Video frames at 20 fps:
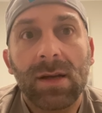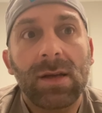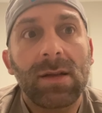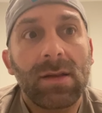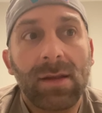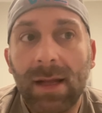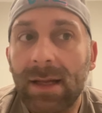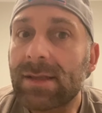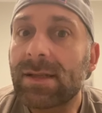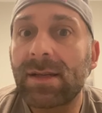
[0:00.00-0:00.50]

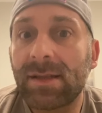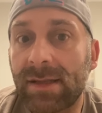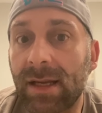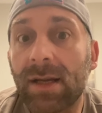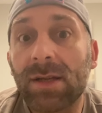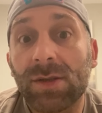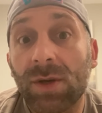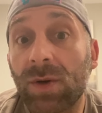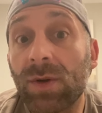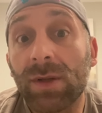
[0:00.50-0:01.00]
that's going to
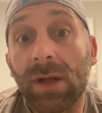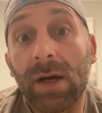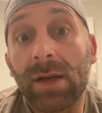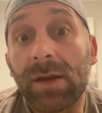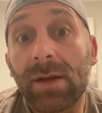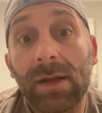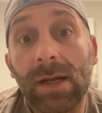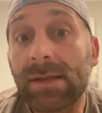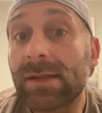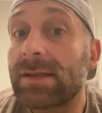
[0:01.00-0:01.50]
take a toll on
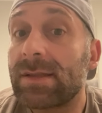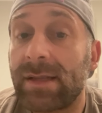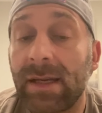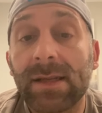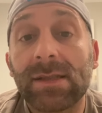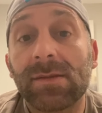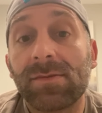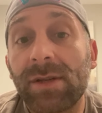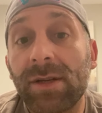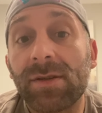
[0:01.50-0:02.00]
you. That's going to
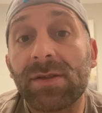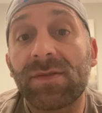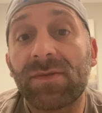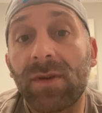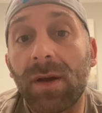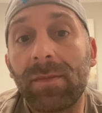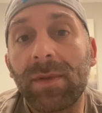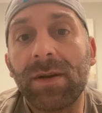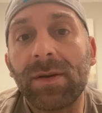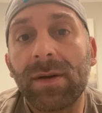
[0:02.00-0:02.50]
take some years
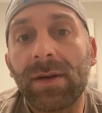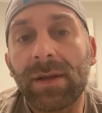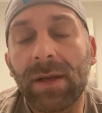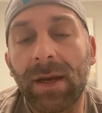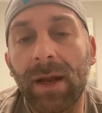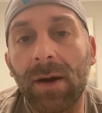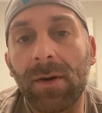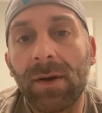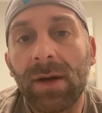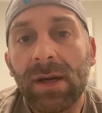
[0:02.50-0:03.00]
from
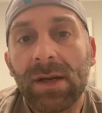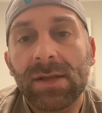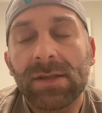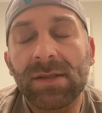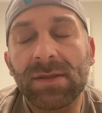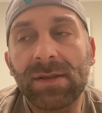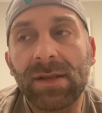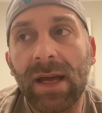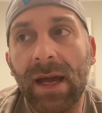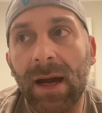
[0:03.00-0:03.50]
you,
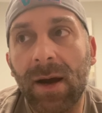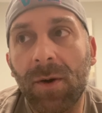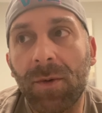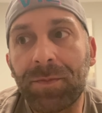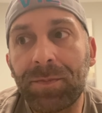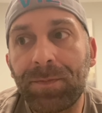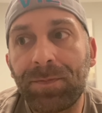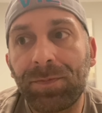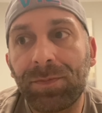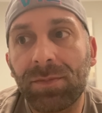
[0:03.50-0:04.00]
So
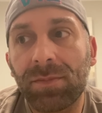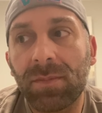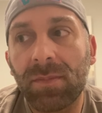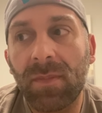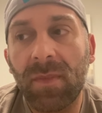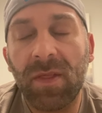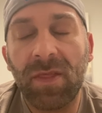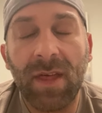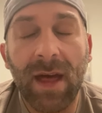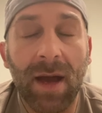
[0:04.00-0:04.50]
now
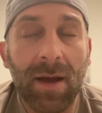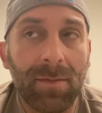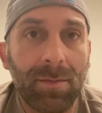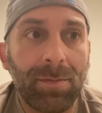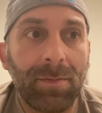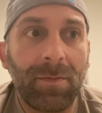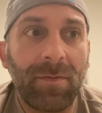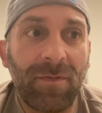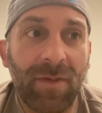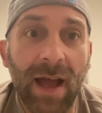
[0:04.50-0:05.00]

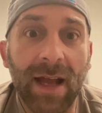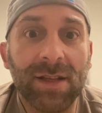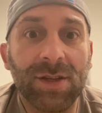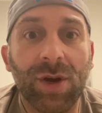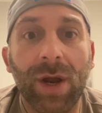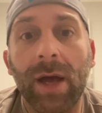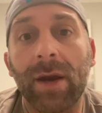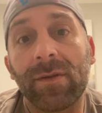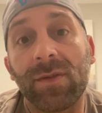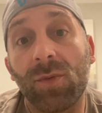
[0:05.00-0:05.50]
that
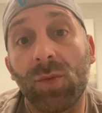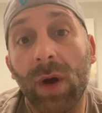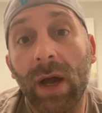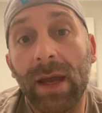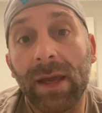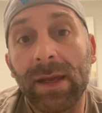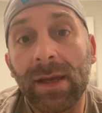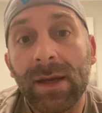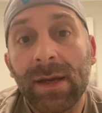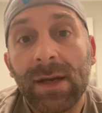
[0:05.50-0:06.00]
factor out of the
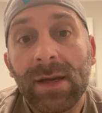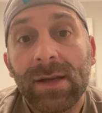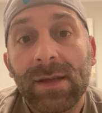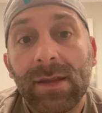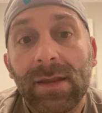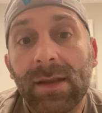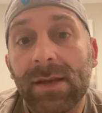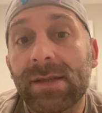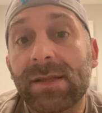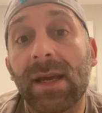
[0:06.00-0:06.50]
way,
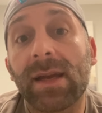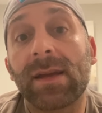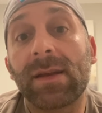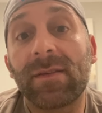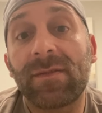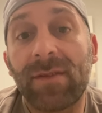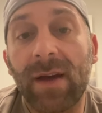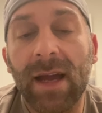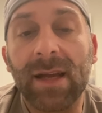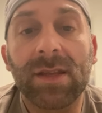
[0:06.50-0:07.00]
the
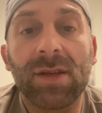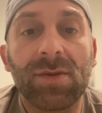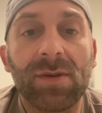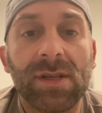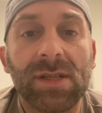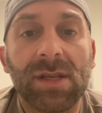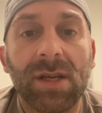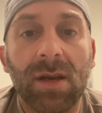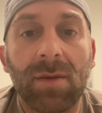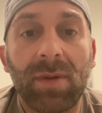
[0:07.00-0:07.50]
second factor
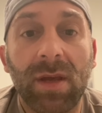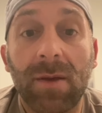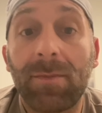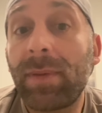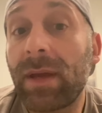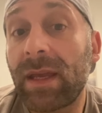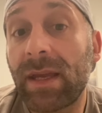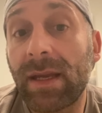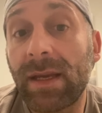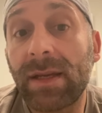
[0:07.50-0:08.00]
is going to be
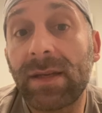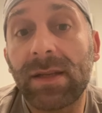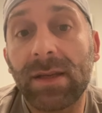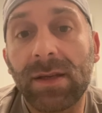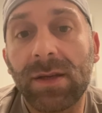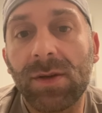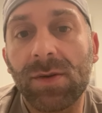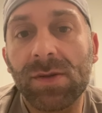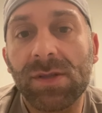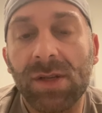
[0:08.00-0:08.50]
PED
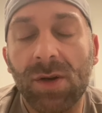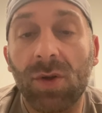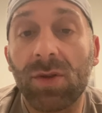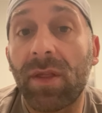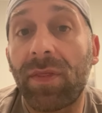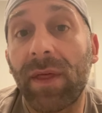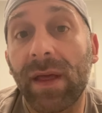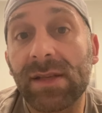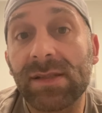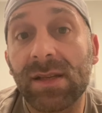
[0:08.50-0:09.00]
use and all
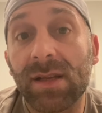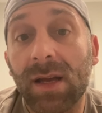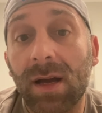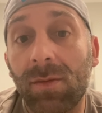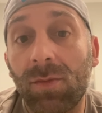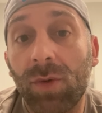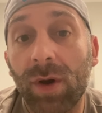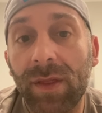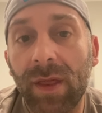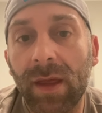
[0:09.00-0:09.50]
the things that
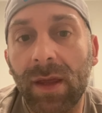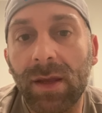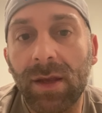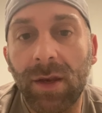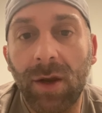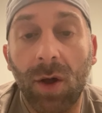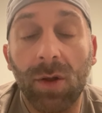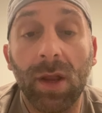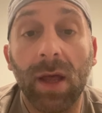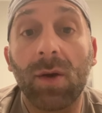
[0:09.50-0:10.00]
come with it,
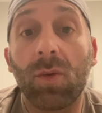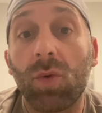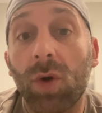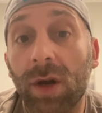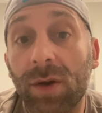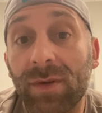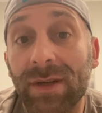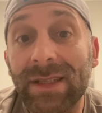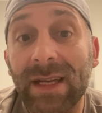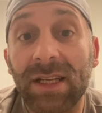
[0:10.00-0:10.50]
like
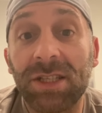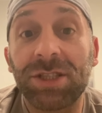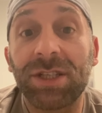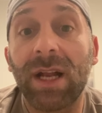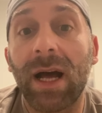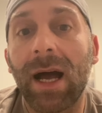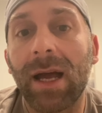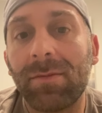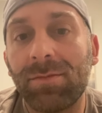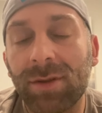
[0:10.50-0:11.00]
water retention,
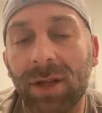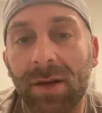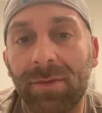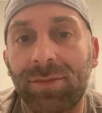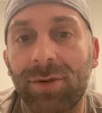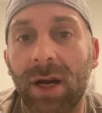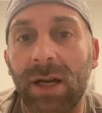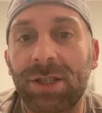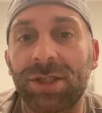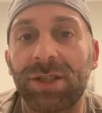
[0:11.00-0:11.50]
high blood
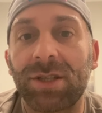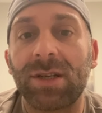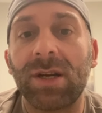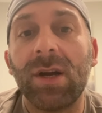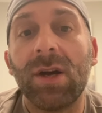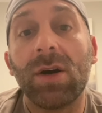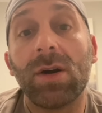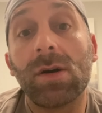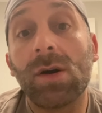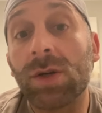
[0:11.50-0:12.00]
pressure,
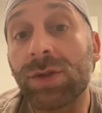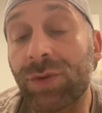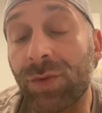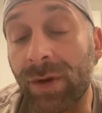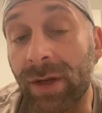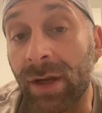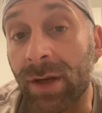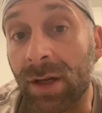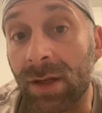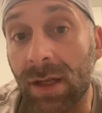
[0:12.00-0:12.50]

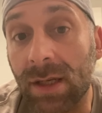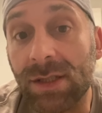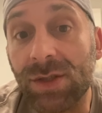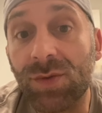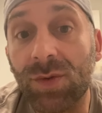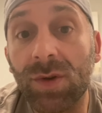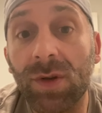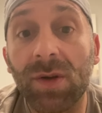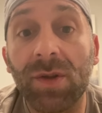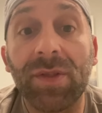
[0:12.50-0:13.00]
altering your
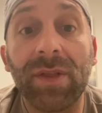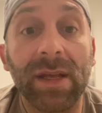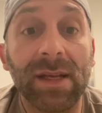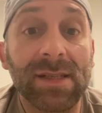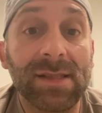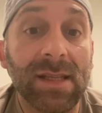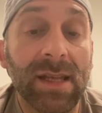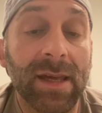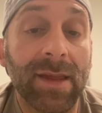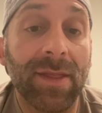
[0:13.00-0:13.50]
cholesterol,
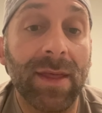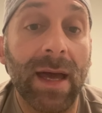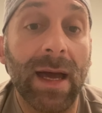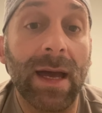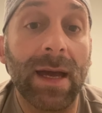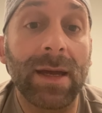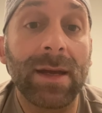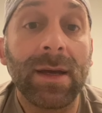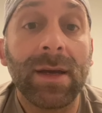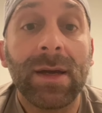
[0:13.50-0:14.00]
things like
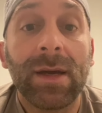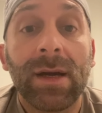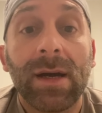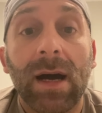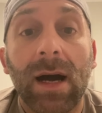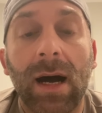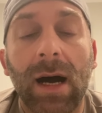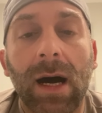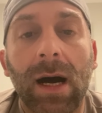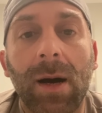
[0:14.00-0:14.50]
that,
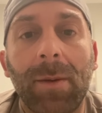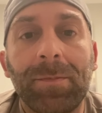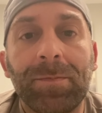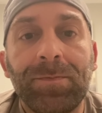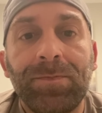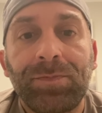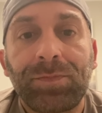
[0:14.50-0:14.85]
are